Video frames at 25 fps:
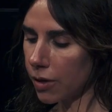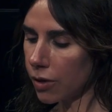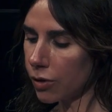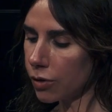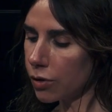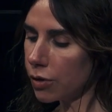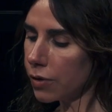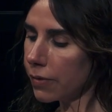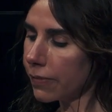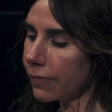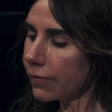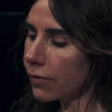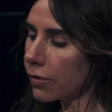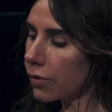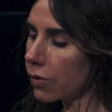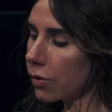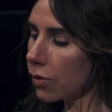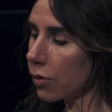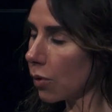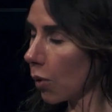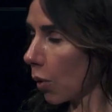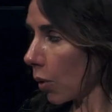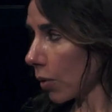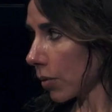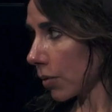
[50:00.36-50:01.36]
you've
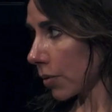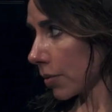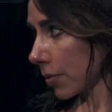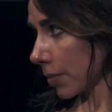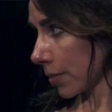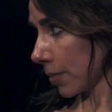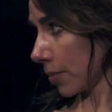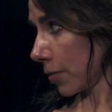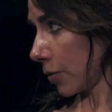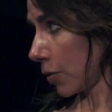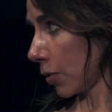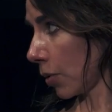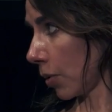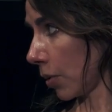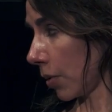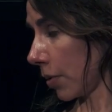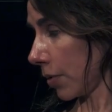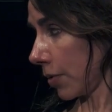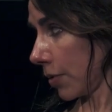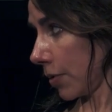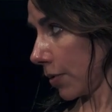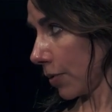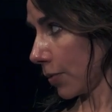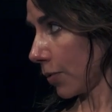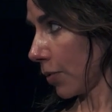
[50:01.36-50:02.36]
not
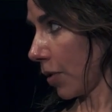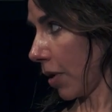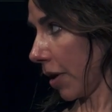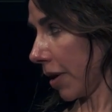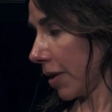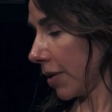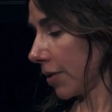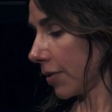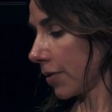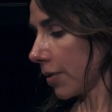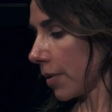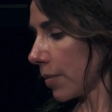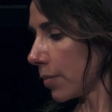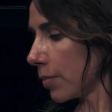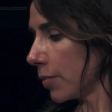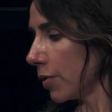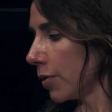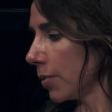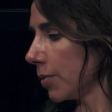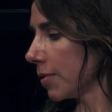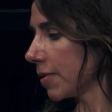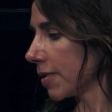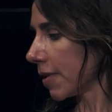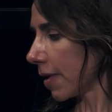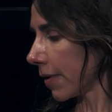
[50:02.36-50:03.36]
got the right
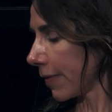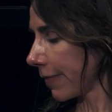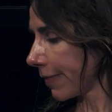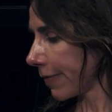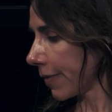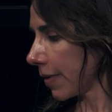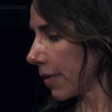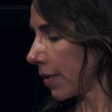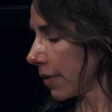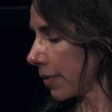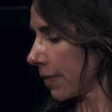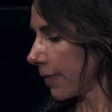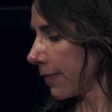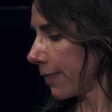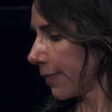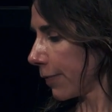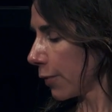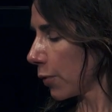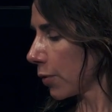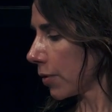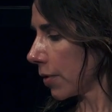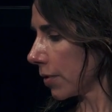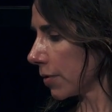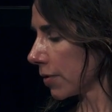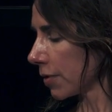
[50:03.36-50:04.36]
music for
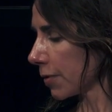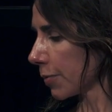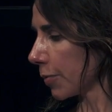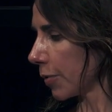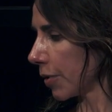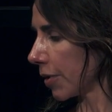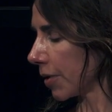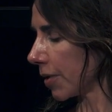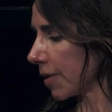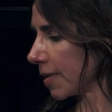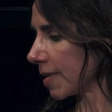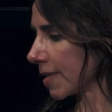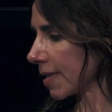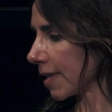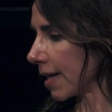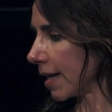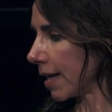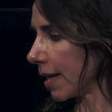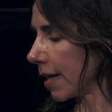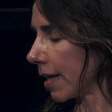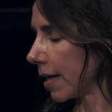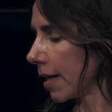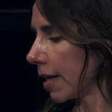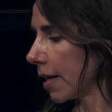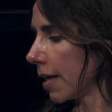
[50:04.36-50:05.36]
those words,
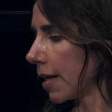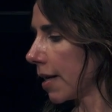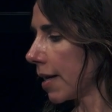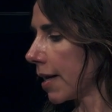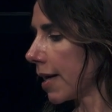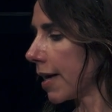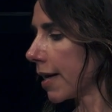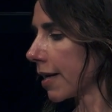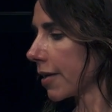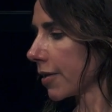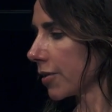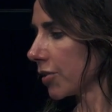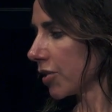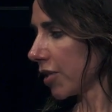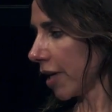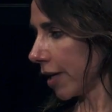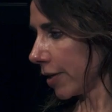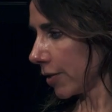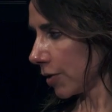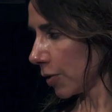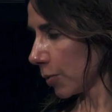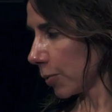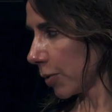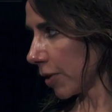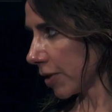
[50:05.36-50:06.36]
it can
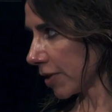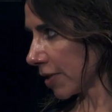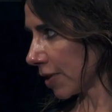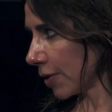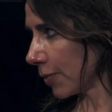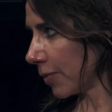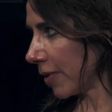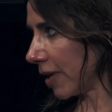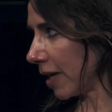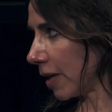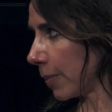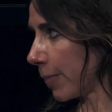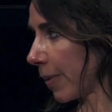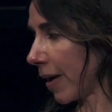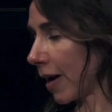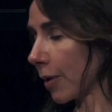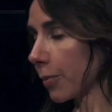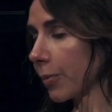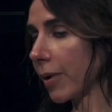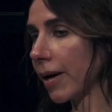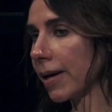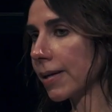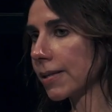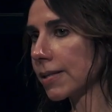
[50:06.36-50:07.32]
change the words in a really bad way.